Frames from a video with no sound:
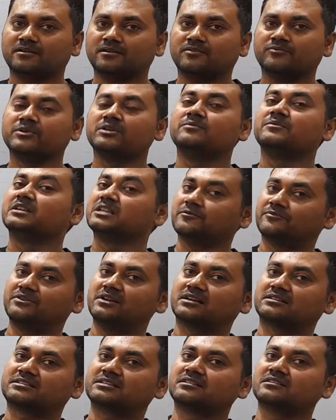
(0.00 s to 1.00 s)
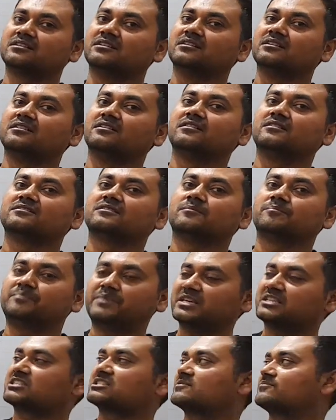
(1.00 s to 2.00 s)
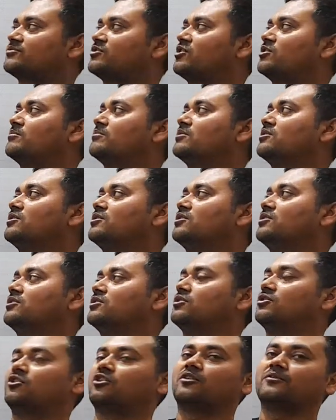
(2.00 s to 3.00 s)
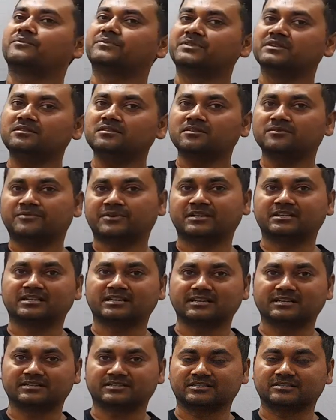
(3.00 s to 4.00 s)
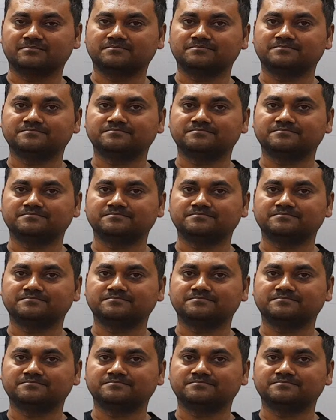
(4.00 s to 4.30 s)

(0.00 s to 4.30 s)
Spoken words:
reflecting the best form of the federalism.